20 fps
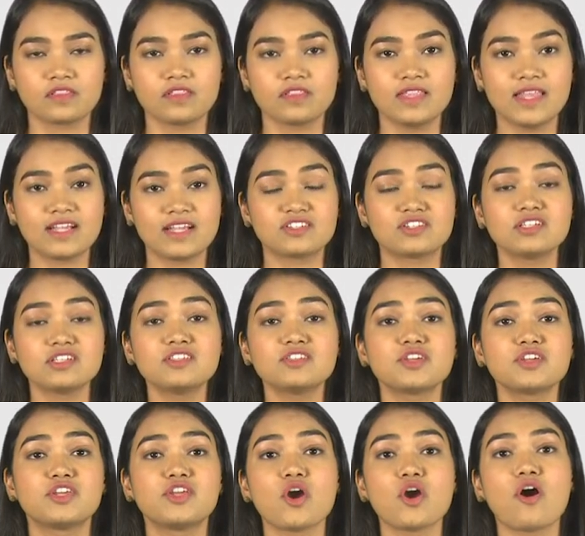Next is
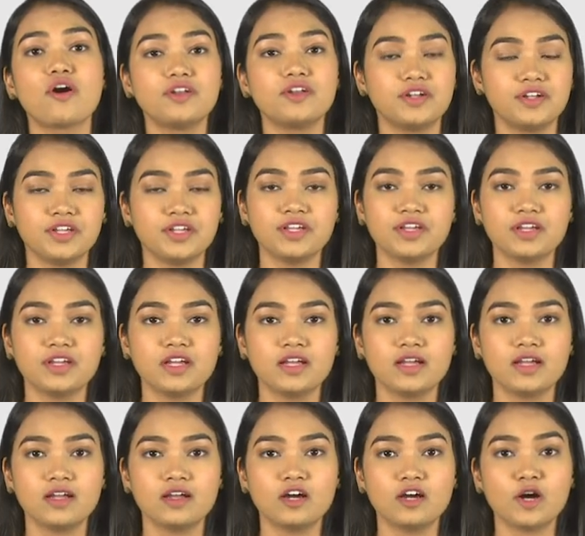security.
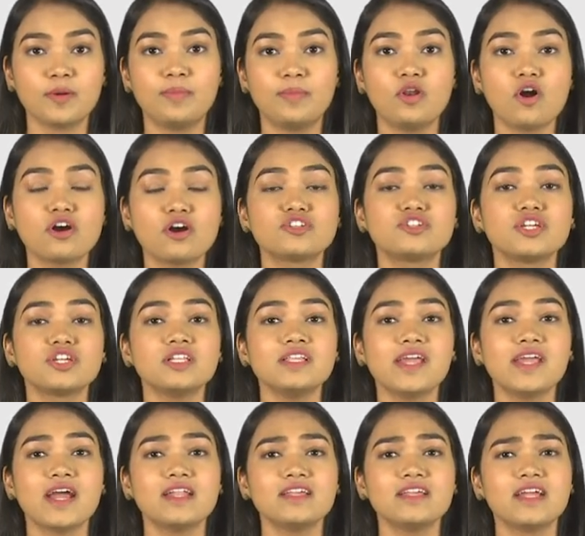A blockchain
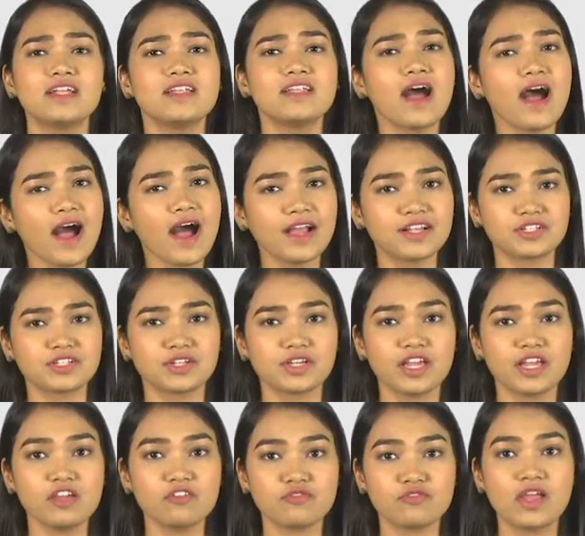can get hacked
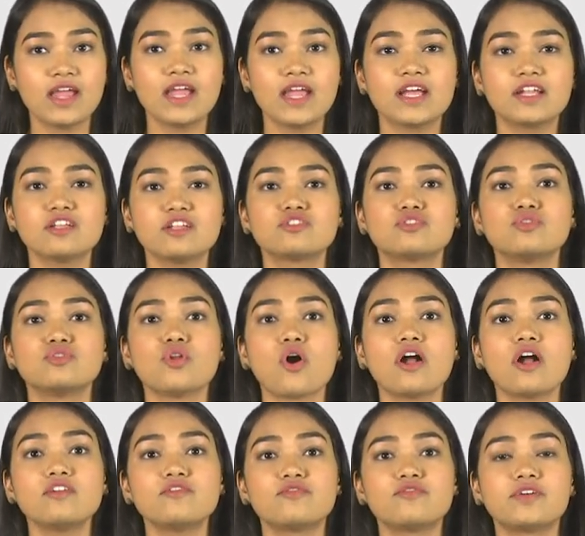if it is
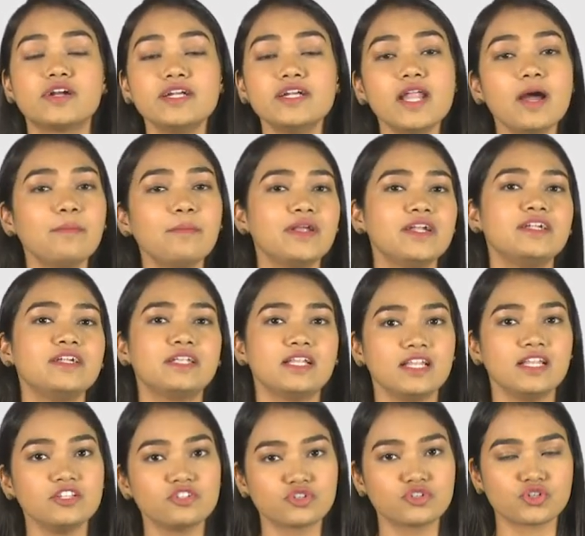not
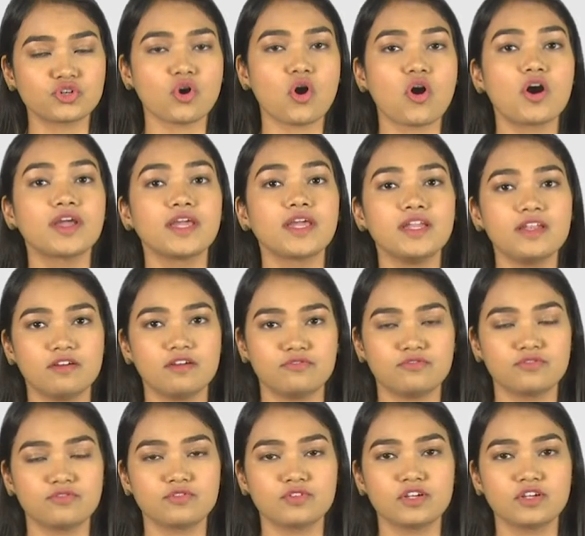fundamentally strong
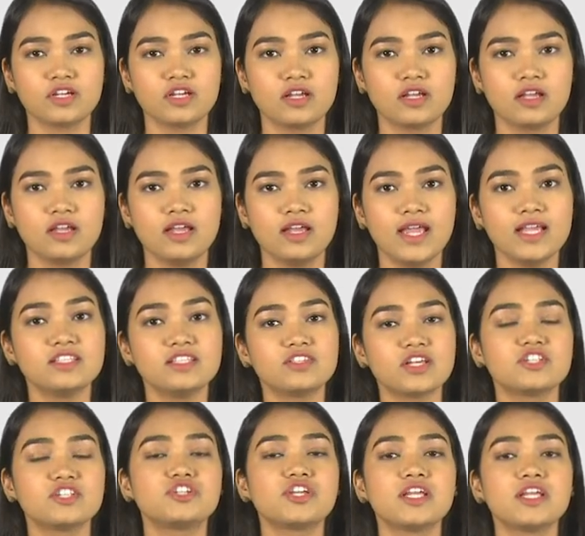enough. In
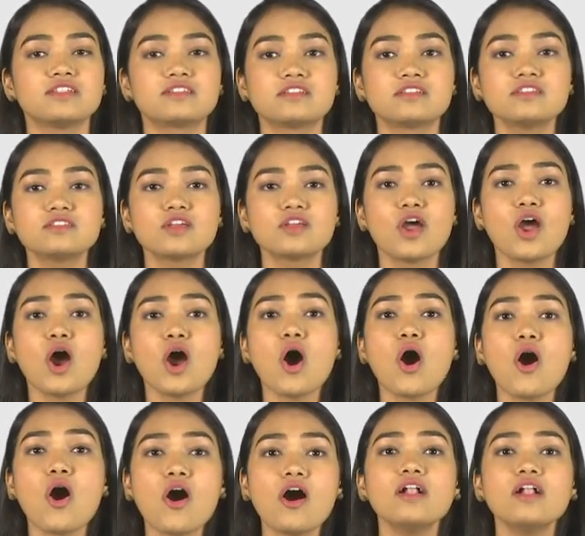such cases,
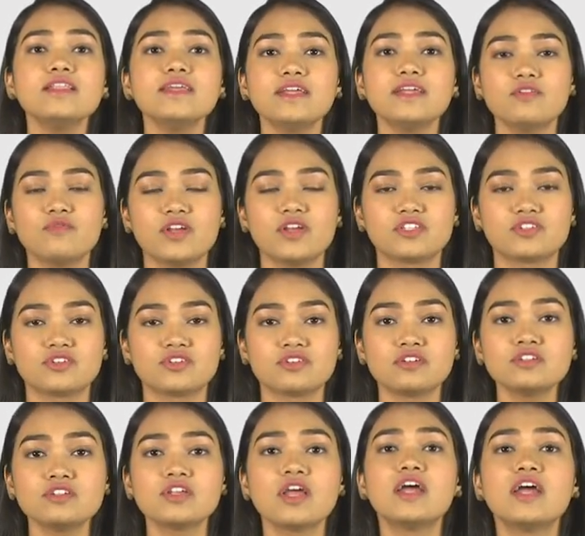all the
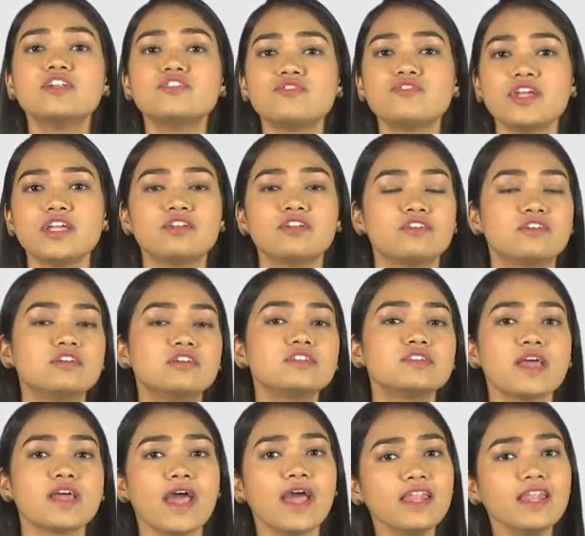investors, traders,
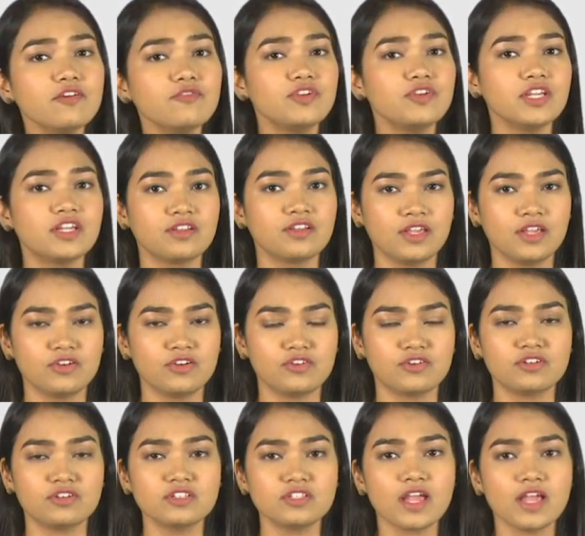NFT
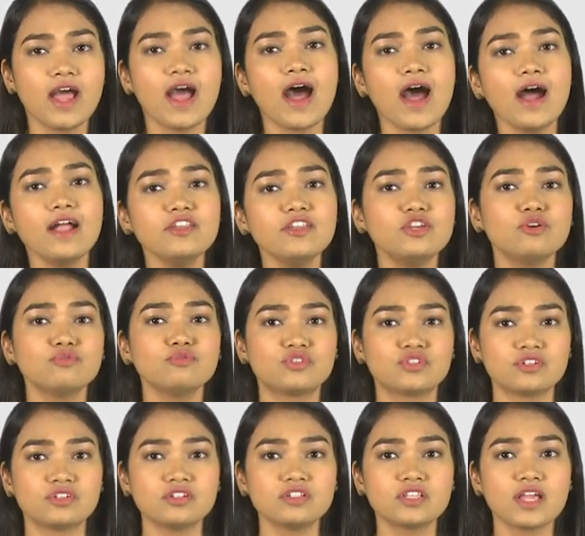creators, and
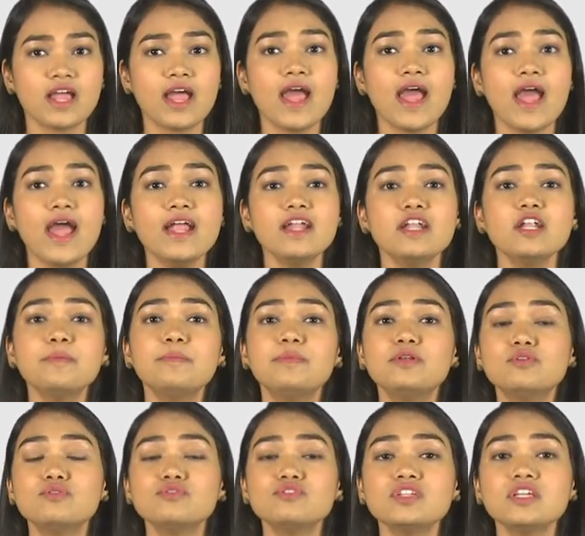users end up
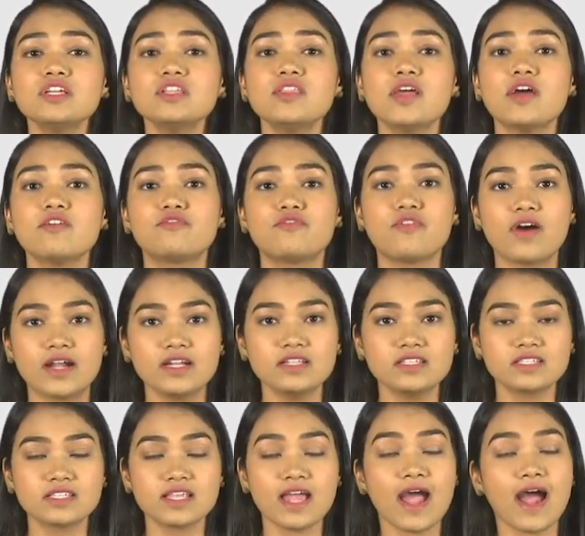losing their
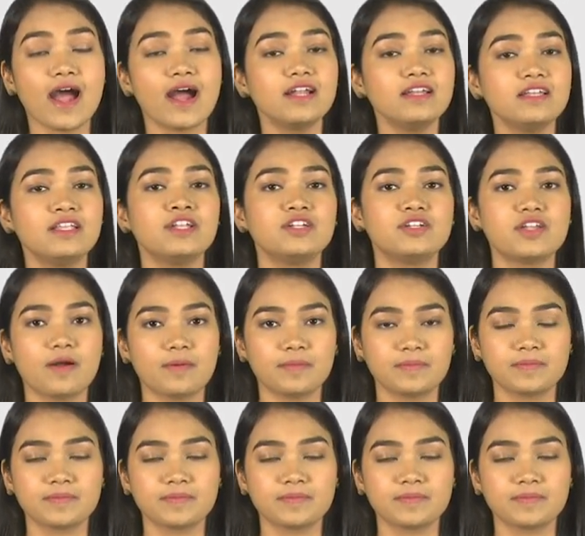funds and data.